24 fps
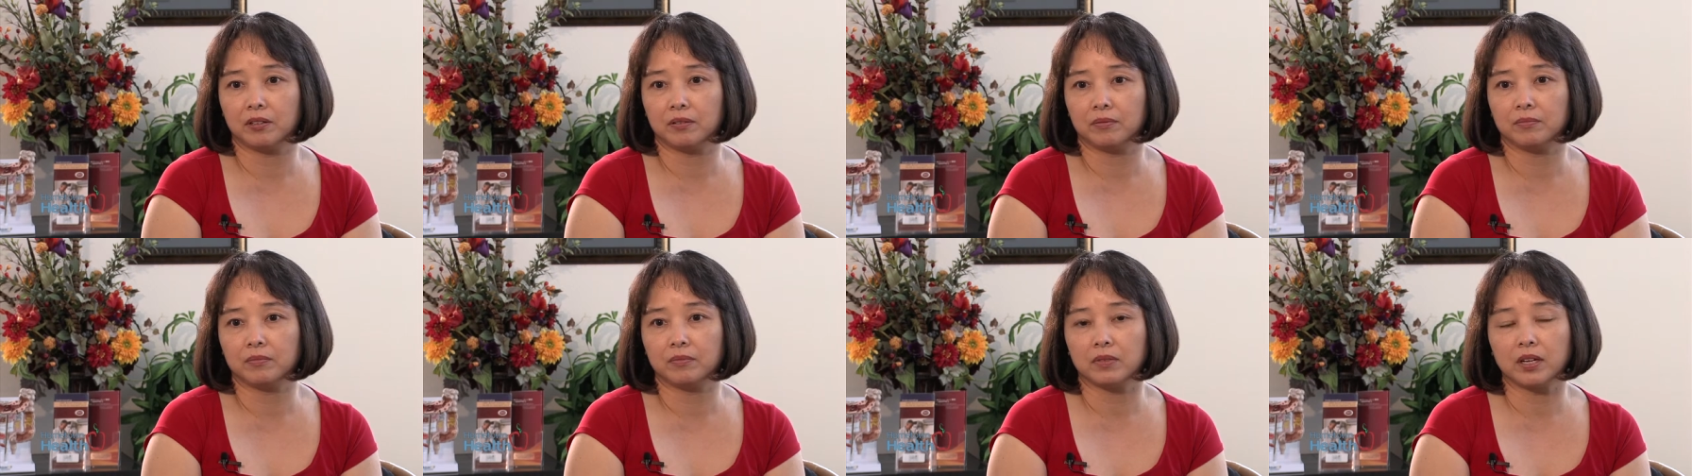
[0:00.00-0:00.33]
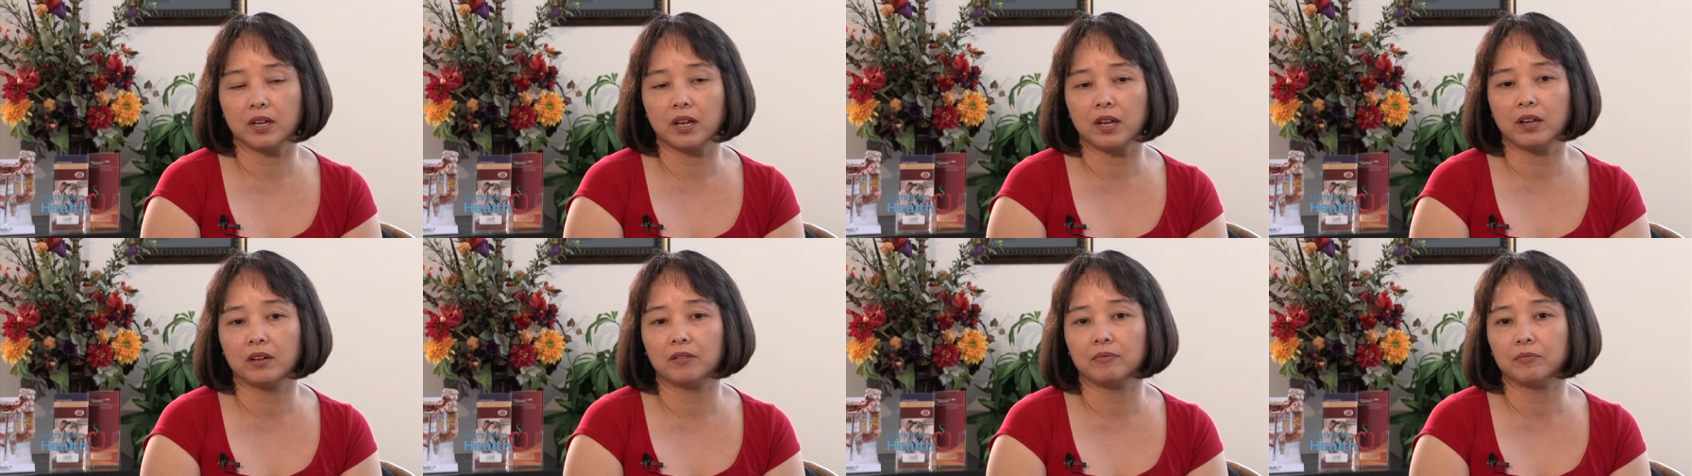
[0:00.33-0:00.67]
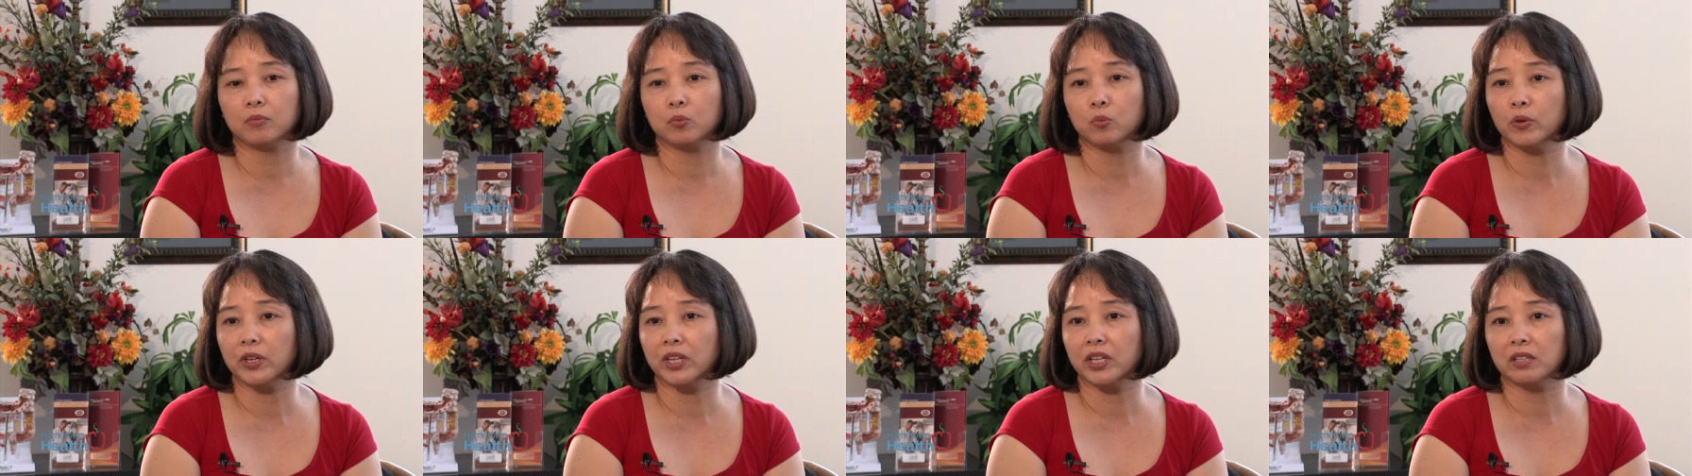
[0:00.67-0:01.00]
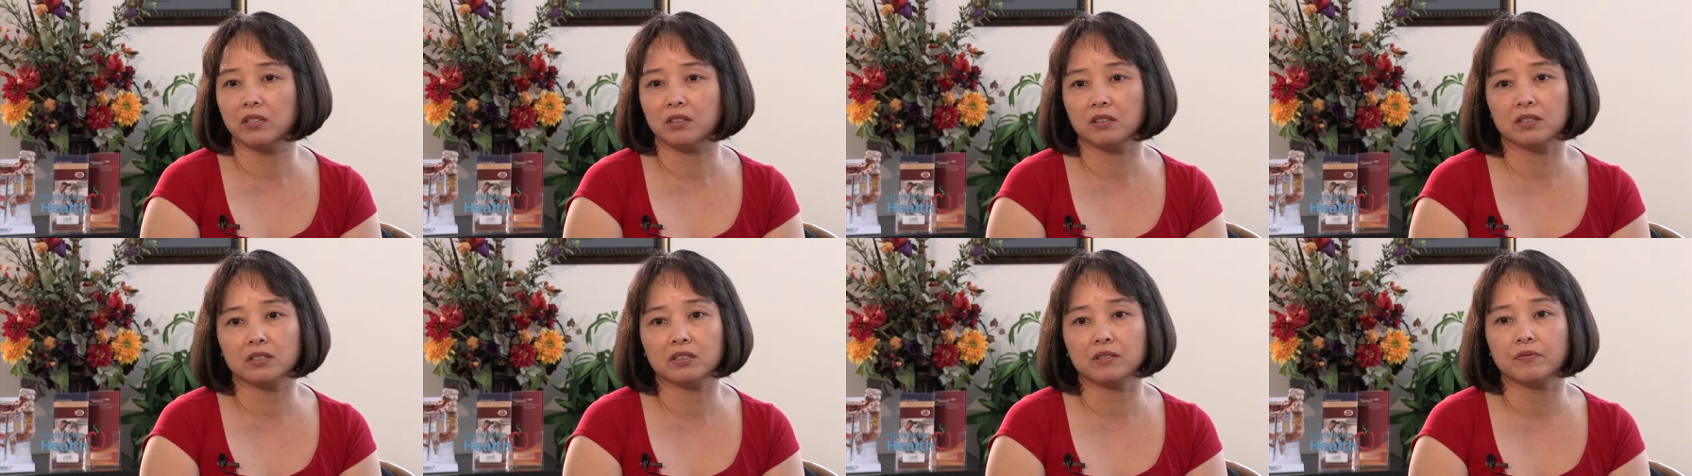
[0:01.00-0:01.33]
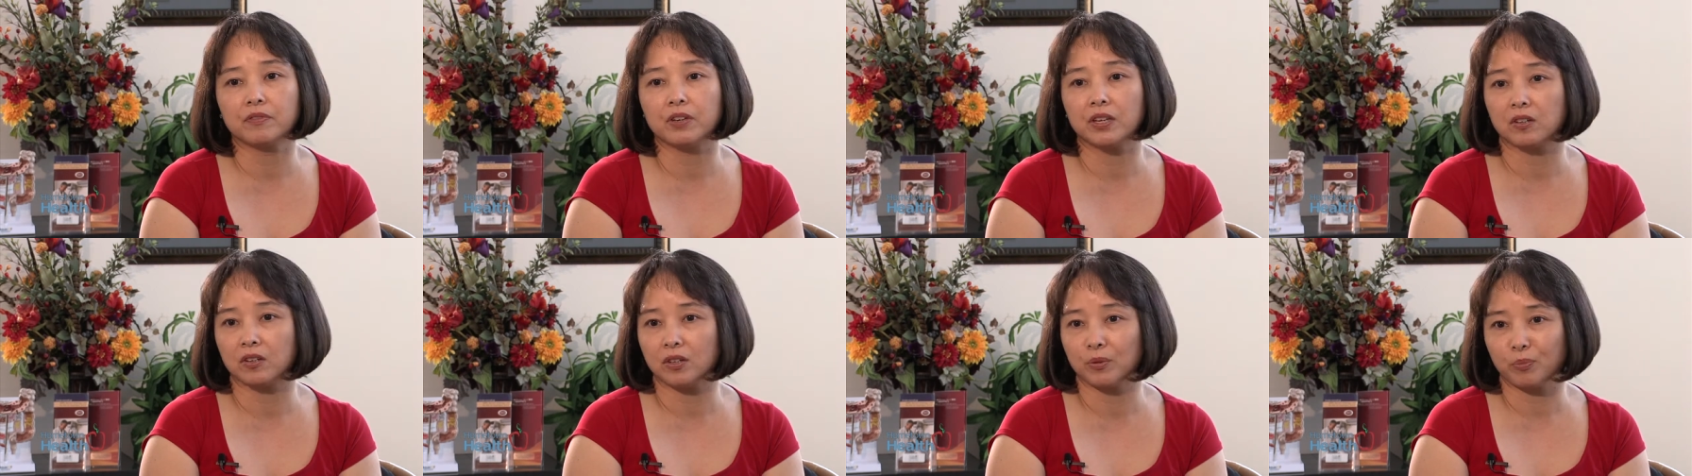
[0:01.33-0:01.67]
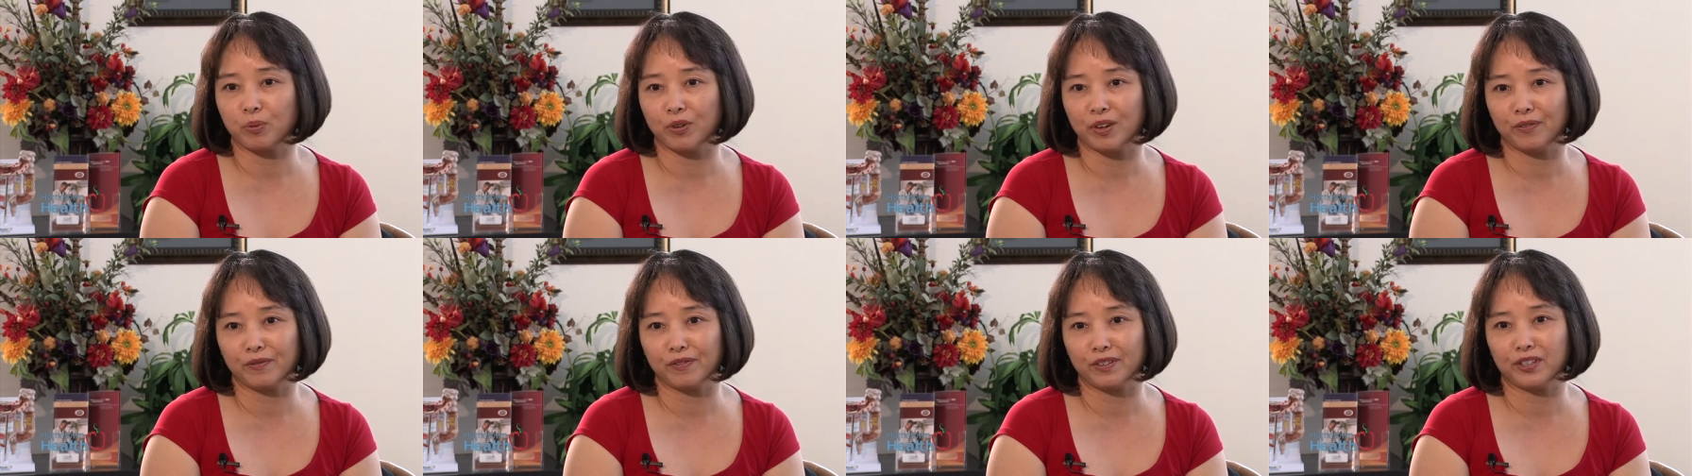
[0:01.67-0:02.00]
um, uh, wheat is very
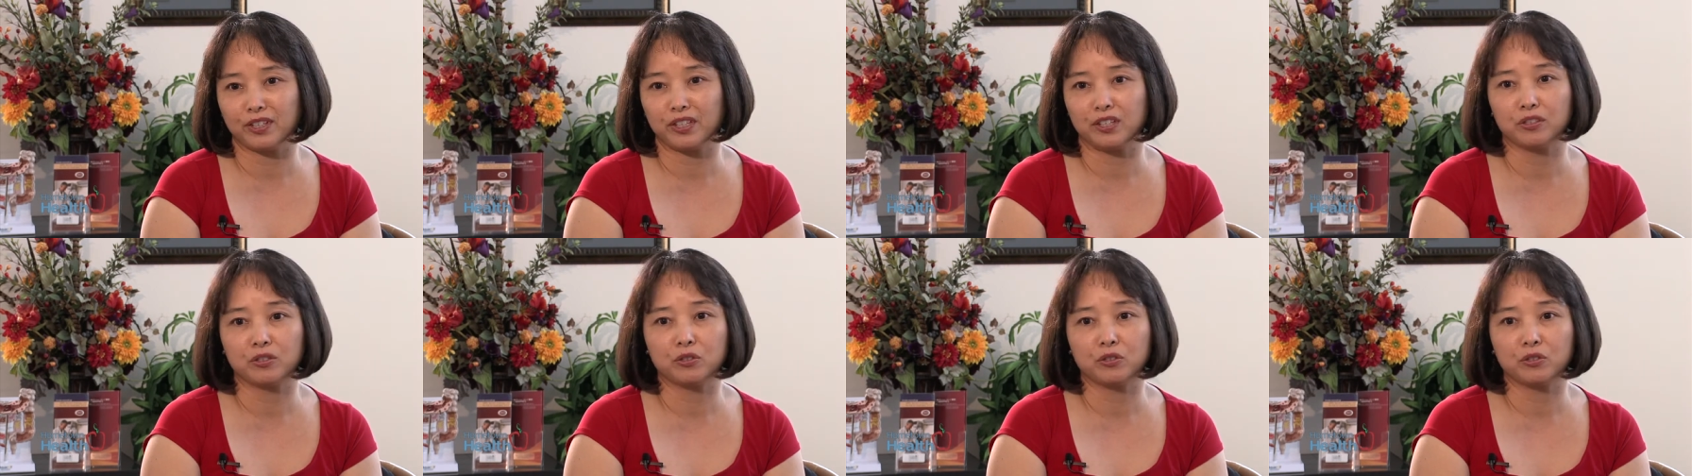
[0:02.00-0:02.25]
prevalent.